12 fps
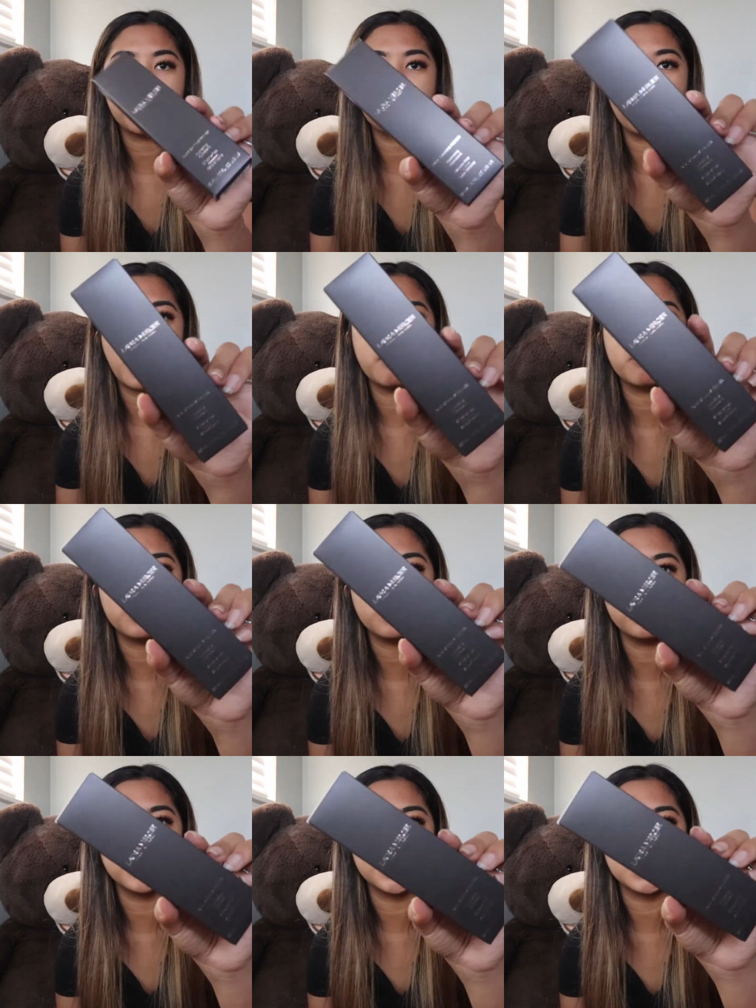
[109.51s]
Primer,
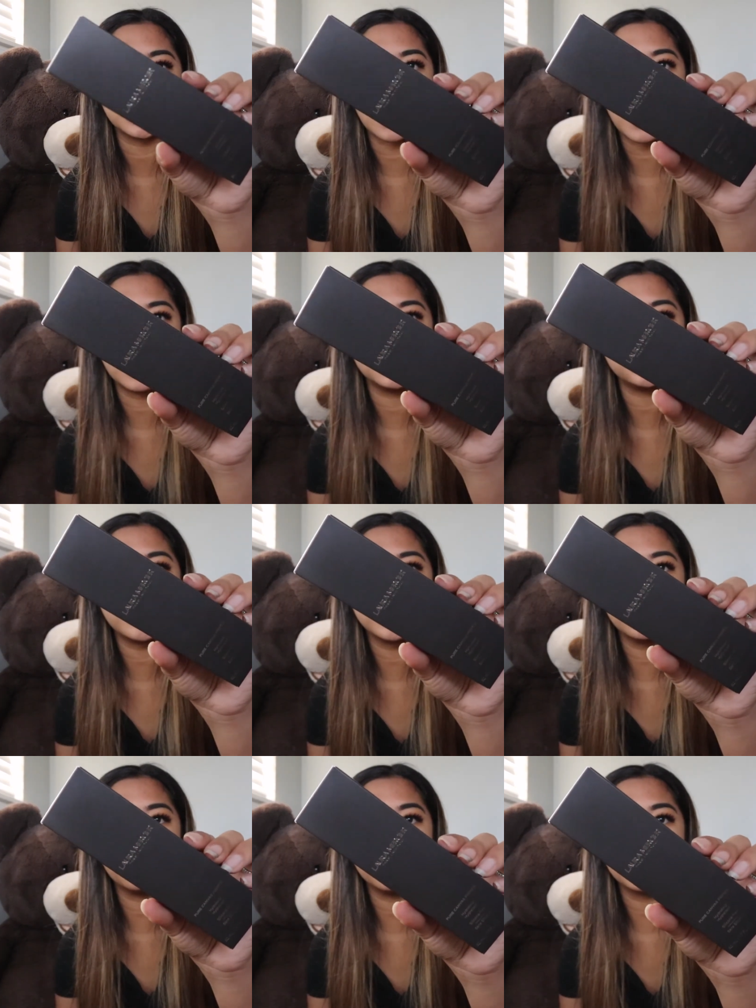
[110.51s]
which is the
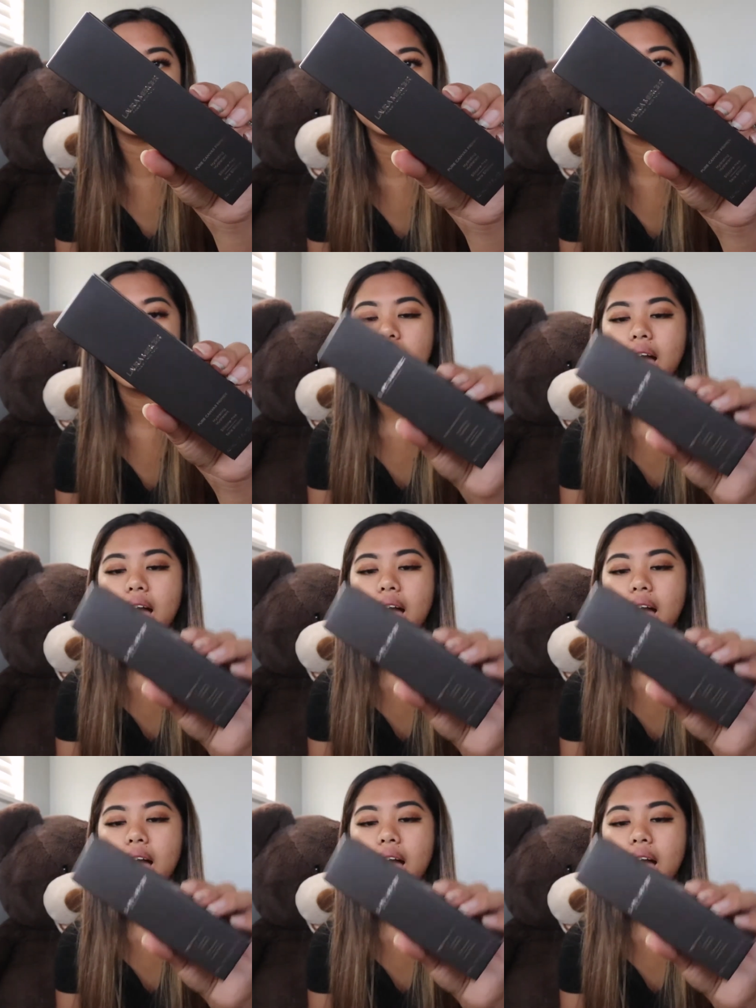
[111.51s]
hydrating one.